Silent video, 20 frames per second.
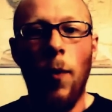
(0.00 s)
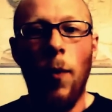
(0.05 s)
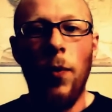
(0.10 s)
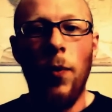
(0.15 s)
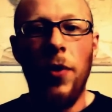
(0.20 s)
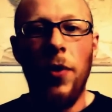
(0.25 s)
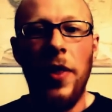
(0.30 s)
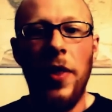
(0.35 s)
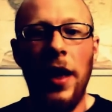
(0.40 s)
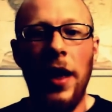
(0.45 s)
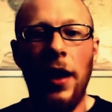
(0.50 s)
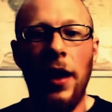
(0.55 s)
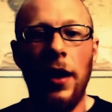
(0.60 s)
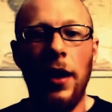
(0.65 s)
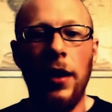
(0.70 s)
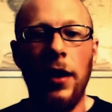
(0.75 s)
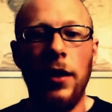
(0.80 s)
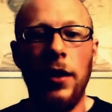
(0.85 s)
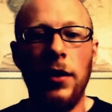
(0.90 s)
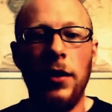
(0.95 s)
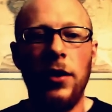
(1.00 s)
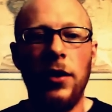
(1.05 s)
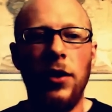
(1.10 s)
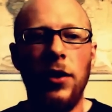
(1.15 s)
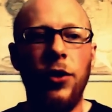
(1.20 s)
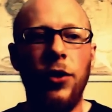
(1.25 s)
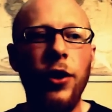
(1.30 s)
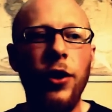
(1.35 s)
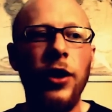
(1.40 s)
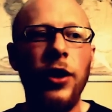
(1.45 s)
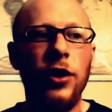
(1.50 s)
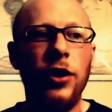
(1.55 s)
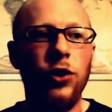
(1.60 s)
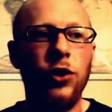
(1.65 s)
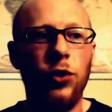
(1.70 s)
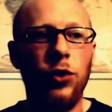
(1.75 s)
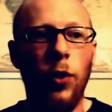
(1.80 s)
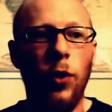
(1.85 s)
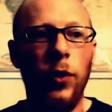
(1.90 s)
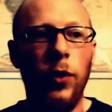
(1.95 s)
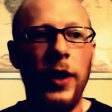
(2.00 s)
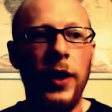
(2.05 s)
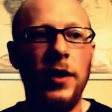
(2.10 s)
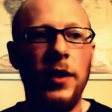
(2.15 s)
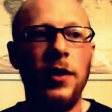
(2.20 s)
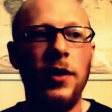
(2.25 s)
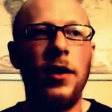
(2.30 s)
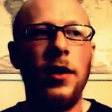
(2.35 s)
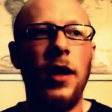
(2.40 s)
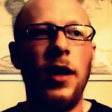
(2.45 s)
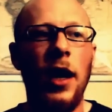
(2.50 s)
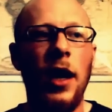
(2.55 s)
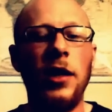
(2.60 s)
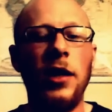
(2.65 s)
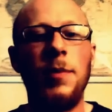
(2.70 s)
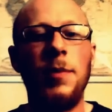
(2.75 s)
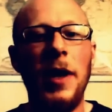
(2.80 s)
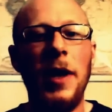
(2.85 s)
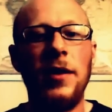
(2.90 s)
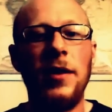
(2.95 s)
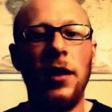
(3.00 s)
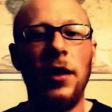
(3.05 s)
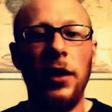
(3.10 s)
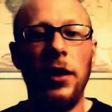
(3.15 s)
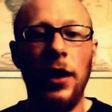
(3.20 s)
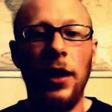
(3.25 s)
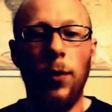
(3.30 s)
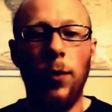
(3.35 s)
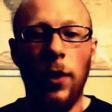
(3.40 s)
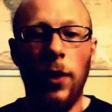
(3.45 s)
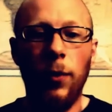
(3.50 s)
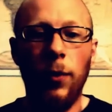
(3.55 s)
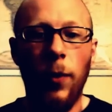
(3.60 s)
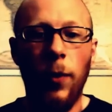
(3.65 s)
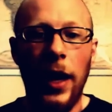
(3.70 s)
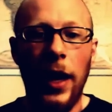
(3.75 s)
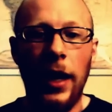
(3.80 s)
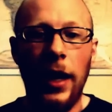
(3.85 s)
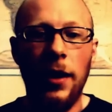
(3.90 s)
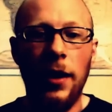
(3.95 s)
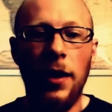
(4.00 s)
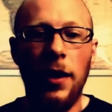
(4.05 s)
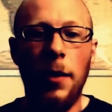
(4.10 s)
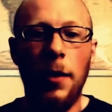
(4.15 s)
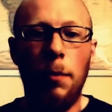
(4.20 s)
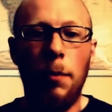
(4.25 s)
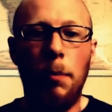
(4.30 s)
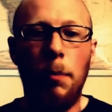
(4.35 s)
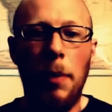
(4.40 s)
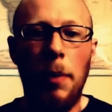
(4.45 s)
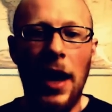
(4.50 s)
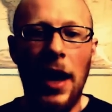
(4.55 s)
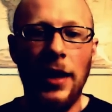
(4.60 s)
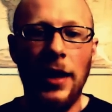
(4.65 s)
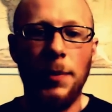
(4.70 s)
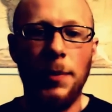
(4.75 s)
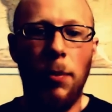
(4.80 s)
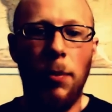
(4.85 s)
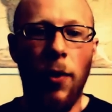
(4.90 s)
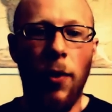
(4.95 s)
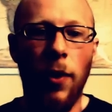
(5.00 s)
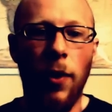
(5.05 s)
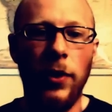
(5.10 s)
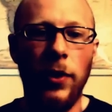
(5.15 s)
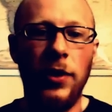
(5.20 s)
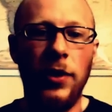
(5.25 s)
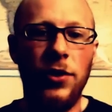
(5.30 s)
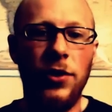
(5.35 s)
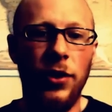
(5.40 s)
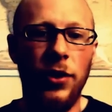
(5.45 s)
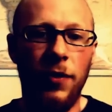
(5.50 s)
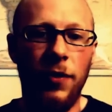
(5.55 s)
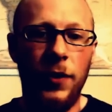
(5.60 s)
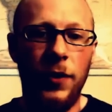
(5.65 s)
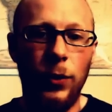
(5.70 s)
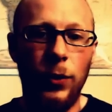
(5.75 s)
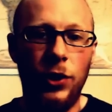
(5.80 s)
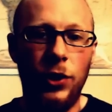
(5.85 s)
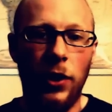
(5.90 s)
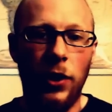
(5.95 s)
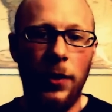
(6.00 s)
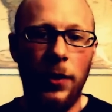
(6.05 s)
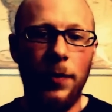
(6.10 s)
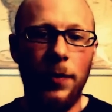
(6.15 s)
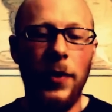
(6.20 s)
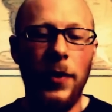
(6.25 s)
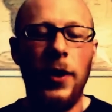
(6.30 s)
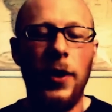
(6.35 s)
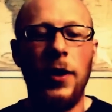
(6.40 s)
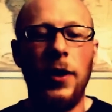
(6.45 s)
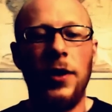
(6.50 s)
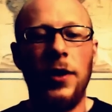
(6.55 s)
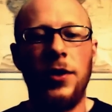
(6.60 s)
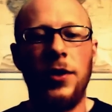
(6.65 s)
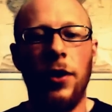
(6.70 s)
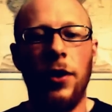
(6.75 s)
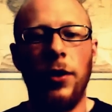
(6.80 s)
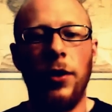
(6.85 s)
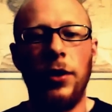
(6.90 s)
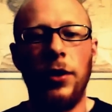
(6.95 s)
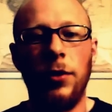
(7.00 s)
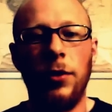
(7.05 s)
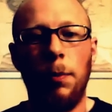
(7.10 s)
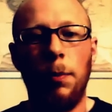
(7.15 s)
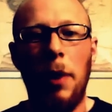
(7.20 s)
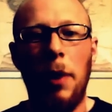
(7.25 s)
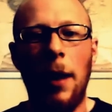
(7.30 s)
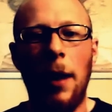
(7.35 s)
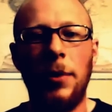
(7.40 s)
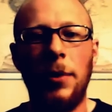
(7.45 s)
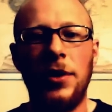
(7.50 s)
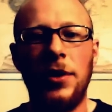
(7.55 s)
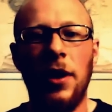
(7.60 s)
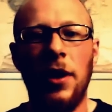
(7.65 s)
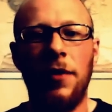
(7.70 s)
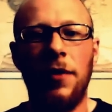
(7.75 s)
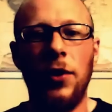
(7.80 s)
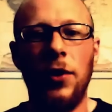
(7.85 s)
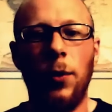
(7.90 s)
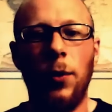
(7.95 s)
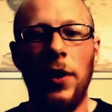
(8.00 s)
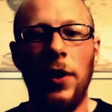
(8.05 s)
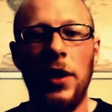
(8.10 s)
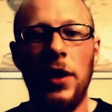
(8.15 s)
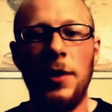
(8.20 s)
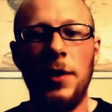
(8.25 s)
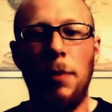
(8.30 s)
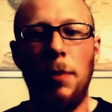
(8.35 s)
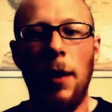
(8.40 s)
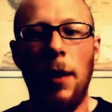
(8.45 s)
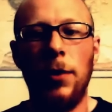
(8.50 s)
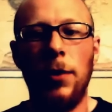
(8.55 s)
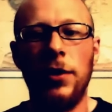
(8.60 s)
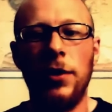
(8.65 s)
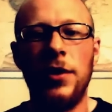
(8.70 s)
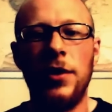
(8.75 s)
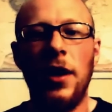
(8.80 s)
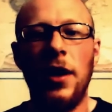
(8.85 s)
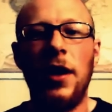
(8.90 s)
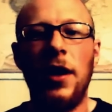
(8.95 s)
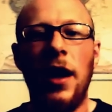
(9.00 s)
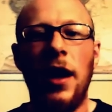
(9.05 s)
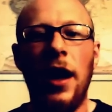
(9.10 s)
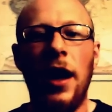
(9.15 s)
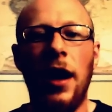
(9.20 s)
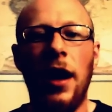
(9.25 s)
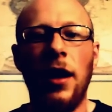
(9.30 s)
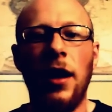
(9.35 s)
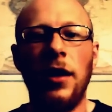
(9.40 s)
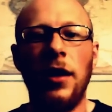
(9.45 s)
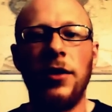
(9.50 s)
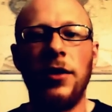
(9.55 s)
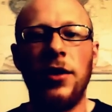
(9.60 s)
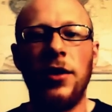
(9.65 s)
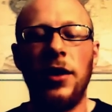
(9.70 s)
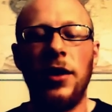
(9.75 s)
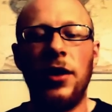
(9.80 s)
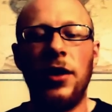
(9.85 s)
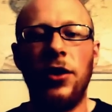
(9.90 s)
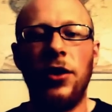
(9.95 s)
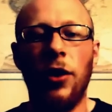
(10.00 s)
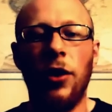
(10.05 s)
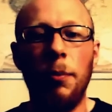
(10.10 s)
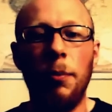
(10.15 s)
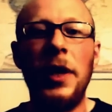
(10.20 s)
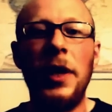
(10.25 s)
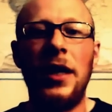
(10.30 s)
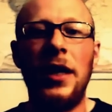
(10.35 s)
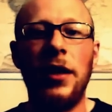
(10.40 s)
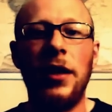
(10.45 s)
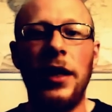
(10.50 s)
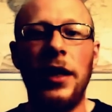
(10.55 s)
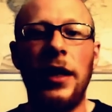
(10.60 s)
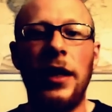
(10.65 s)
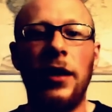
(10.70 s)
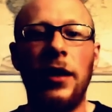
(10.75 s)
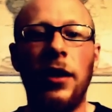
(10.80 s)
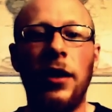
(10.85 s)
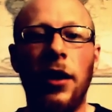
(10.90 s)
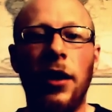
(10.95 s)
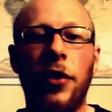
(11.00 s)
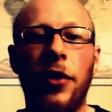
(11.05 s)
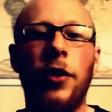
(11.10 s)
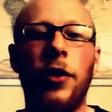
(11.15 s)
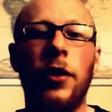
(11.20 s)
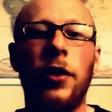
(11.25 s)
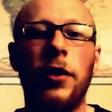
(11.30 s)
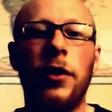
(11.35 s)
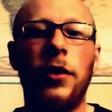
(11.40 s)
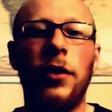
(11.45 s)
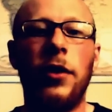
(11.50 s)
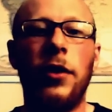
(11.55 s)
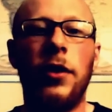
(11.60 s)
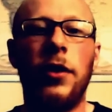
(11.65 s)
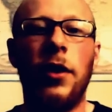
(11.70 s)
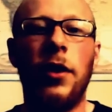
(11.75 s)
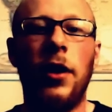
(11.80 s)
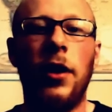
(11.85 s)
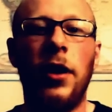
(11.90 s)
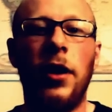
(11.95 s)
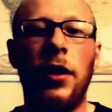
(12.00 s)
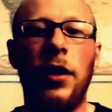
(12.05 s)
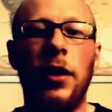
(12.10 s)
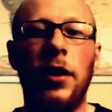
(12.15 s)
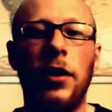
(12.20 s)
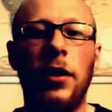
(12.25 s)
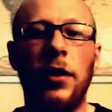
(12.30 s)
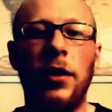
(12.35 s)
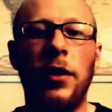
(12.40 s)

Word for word: they learn to control it, and it's basically a one-way passport to the future. So you pop yourself into one of these bubbles, and you're immediately in another uh,